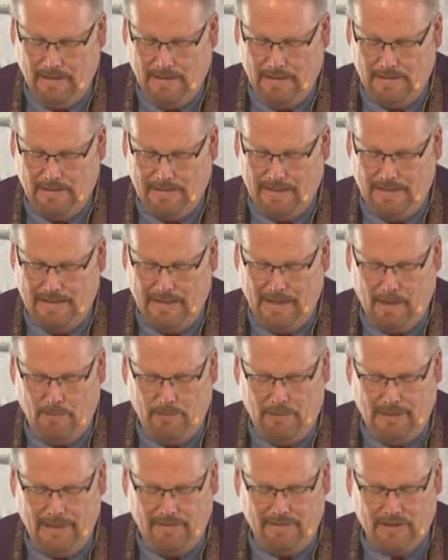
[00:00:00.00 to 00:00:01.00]
Tyndale
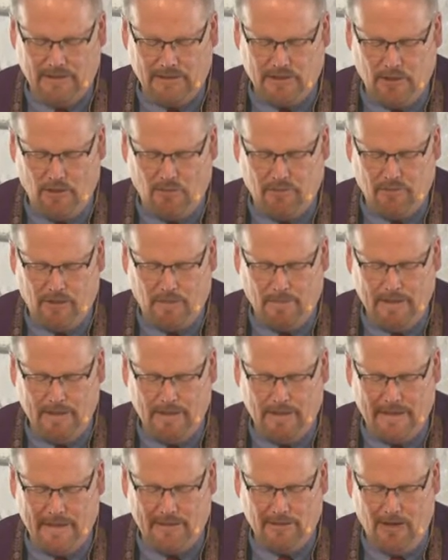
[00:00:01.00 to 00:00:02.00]
believed it so firmly
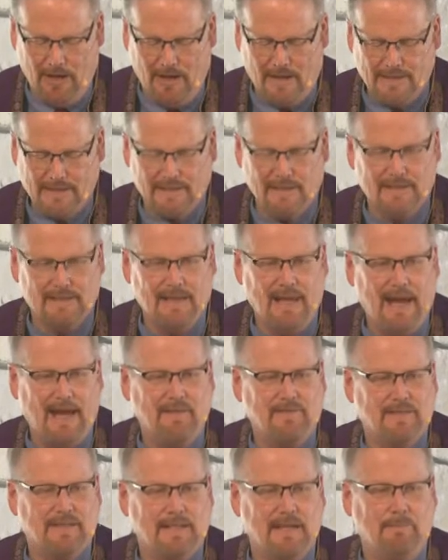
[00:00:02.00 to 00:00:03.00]
that he lost his
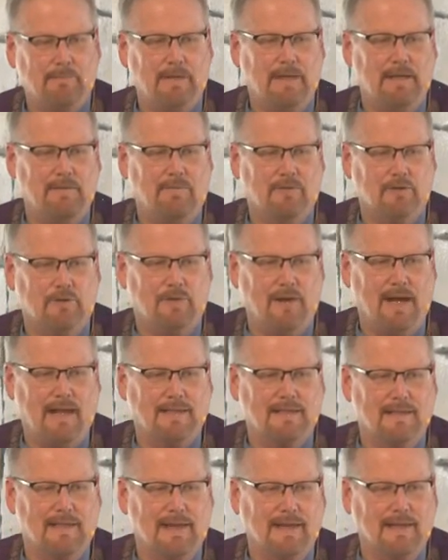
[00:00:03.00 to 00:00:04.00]
life simply for
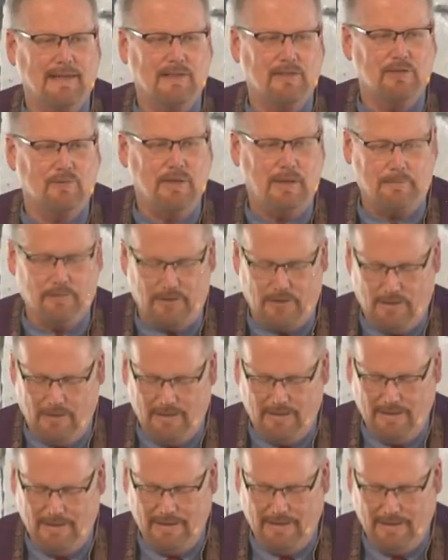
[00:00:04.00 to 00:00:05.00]
translating
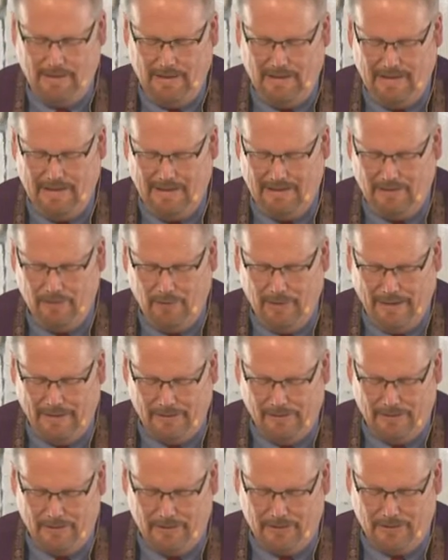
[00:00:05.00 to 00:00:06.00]
Scripture into
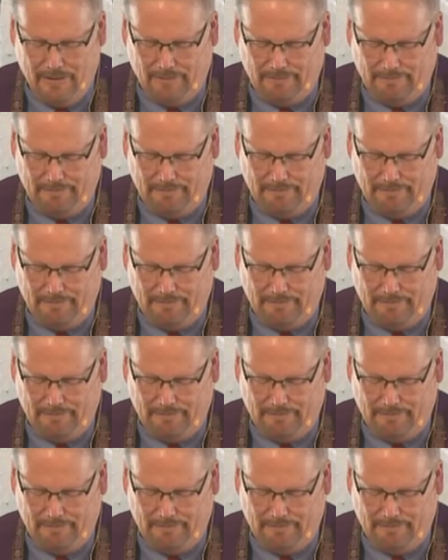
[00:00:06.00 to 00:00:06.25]
English.